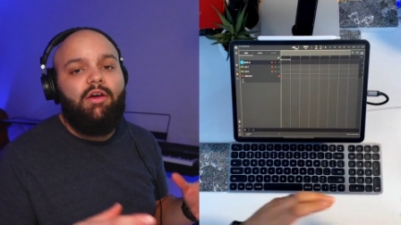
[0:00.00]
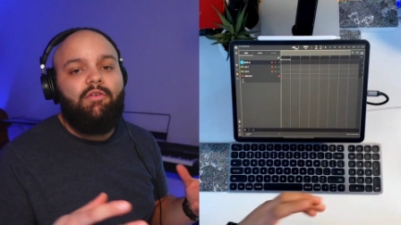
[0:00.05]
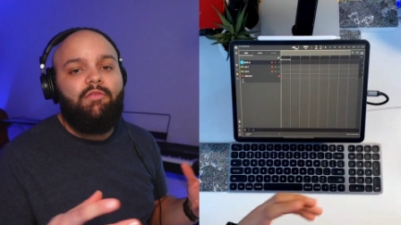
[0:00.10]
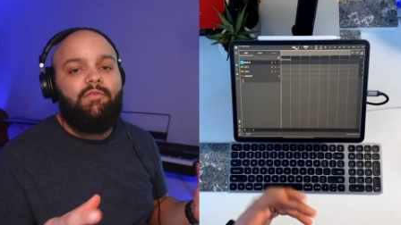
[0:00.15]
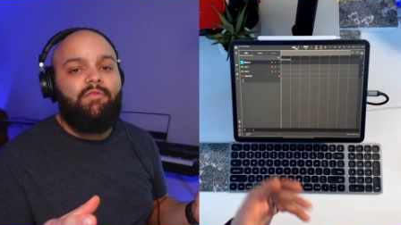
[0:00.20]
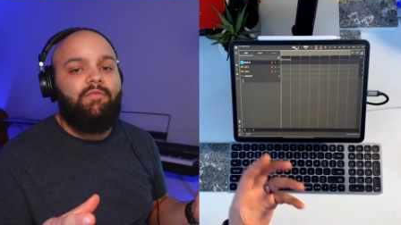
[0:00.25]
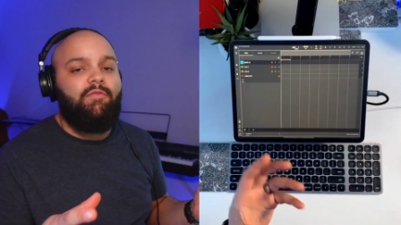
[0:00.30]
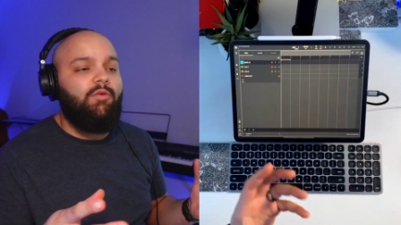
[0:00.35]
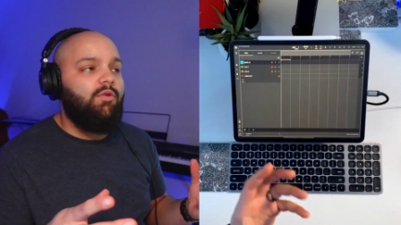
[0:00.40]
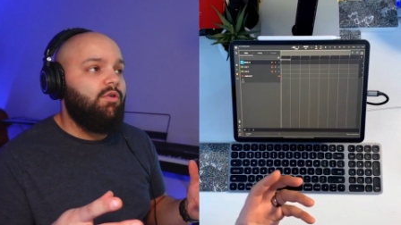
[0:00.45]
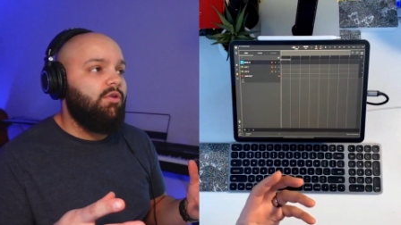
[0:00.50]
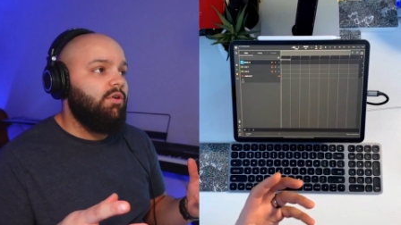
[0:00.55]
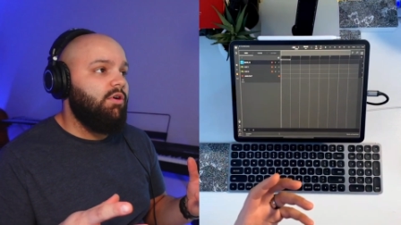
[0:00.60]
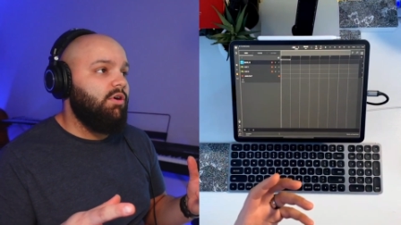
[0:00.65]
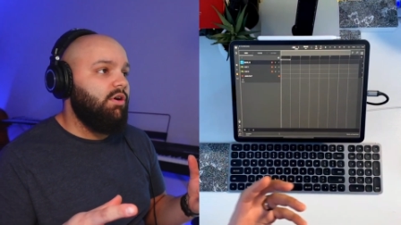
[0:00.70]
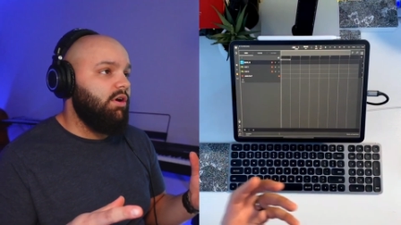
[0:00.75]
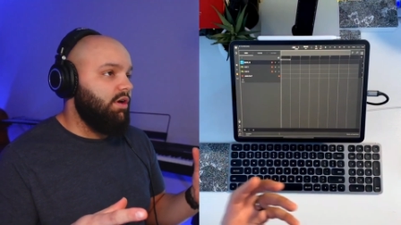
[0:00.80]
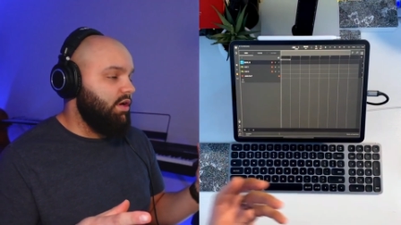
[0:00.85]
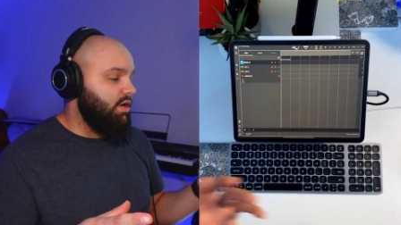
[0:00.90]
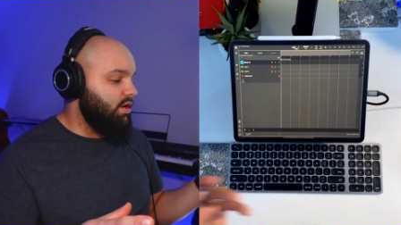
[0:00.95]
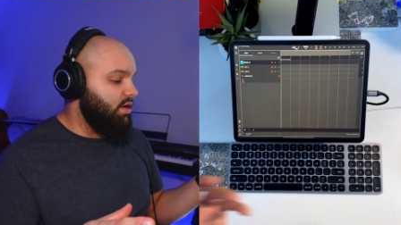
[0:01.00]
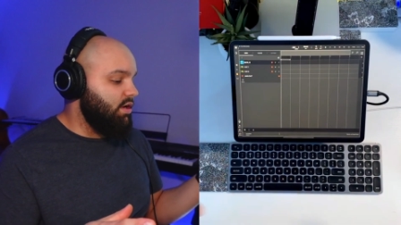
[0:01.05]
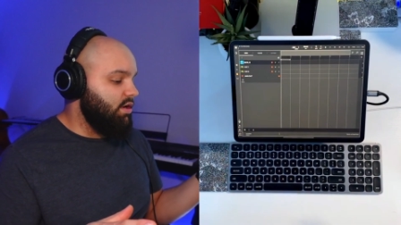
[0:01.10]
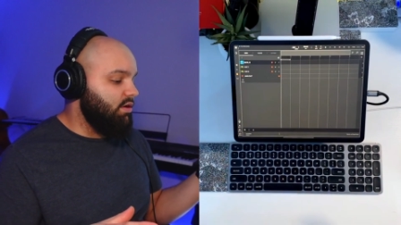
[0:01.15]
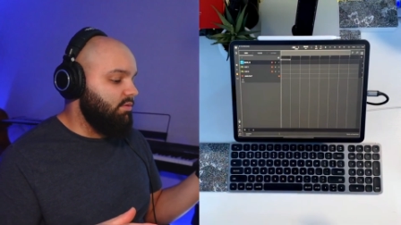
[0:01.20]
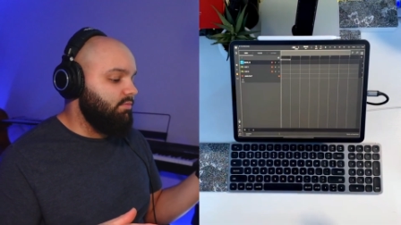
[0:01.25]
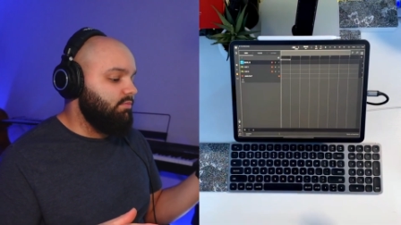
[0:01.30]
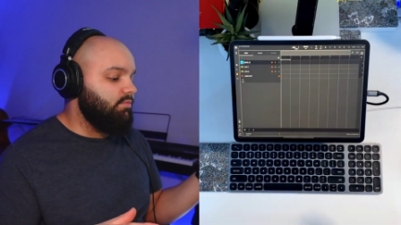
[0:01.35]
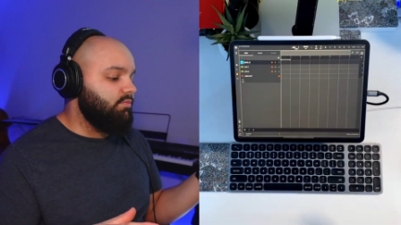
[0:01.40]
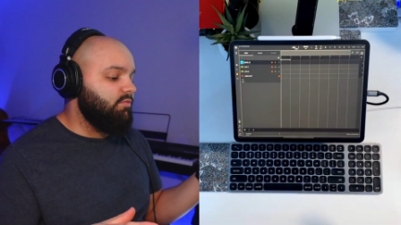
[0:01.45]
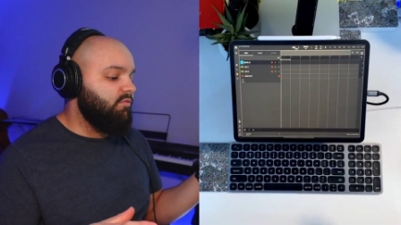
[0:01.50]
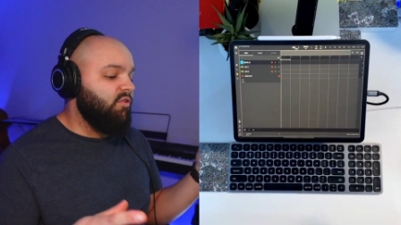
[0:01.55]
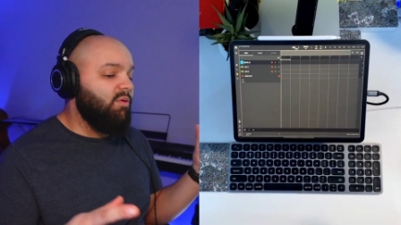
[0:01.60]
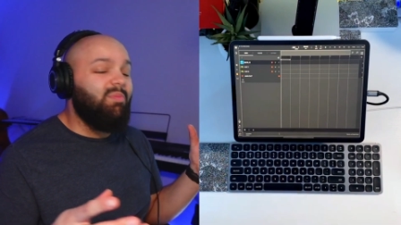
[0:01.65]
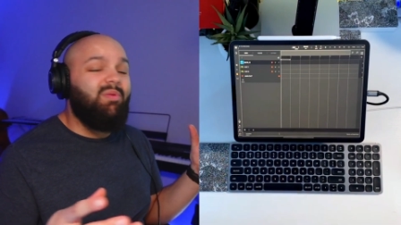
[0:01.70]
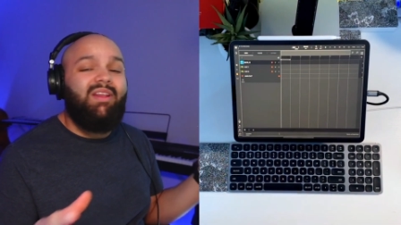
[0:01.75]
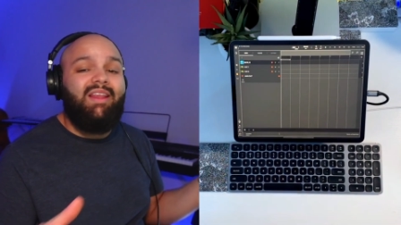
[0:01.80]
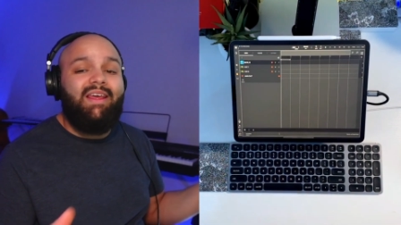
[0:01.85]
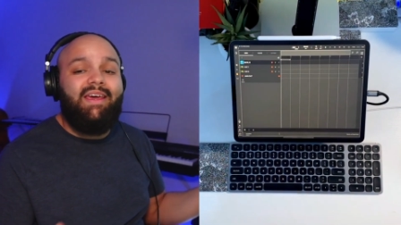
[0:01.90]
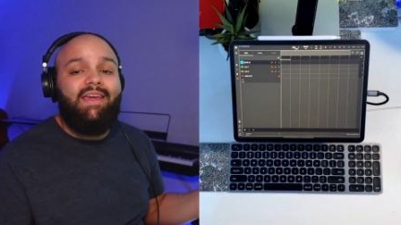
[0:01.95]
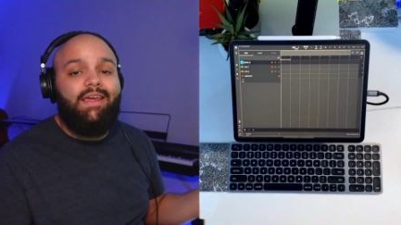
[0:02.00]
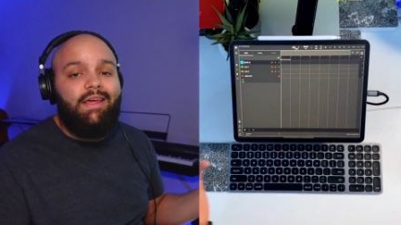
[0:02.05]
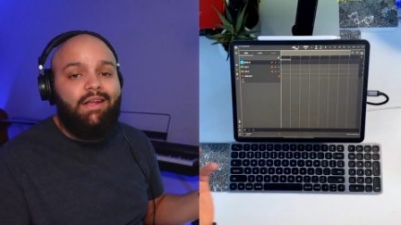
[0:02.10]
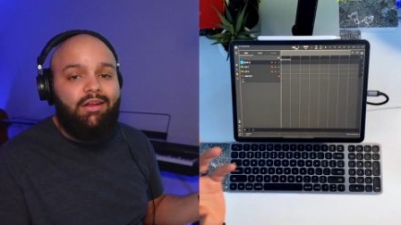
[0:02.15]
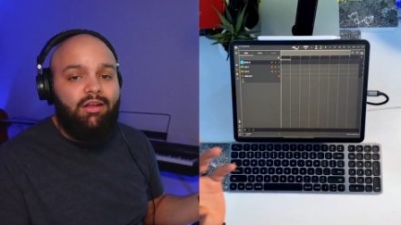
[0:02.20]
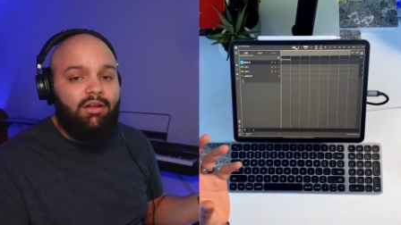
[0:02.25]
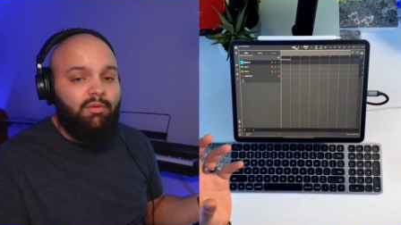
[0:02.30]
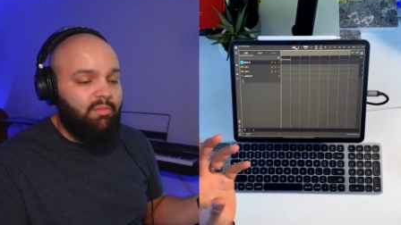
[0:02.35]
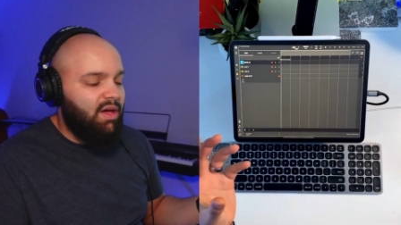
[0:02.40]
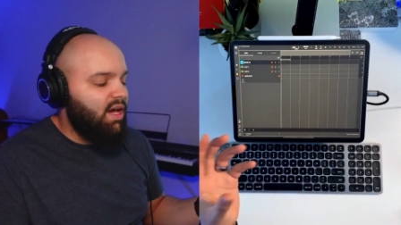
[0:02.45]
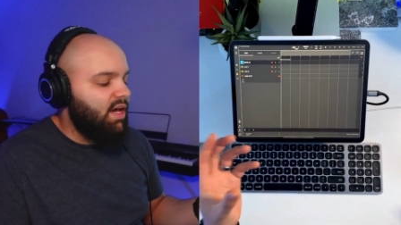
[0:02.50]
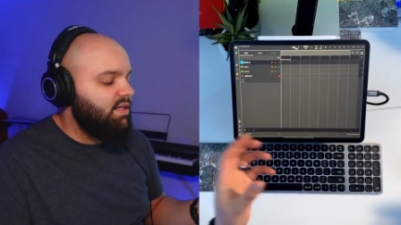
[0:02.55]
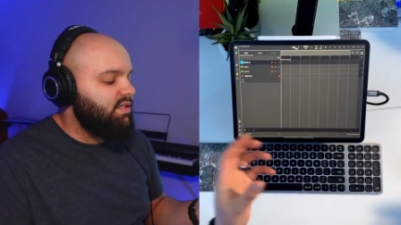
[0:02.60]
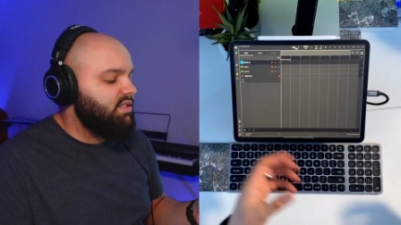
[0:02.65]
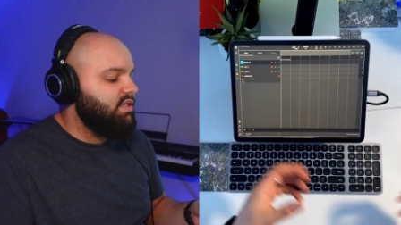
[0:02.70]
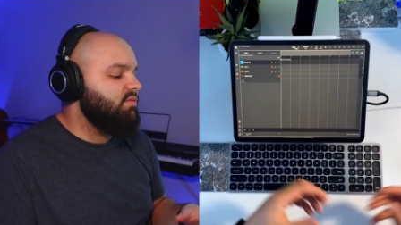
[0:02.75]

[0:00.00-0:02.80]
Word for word: for playing in on pads.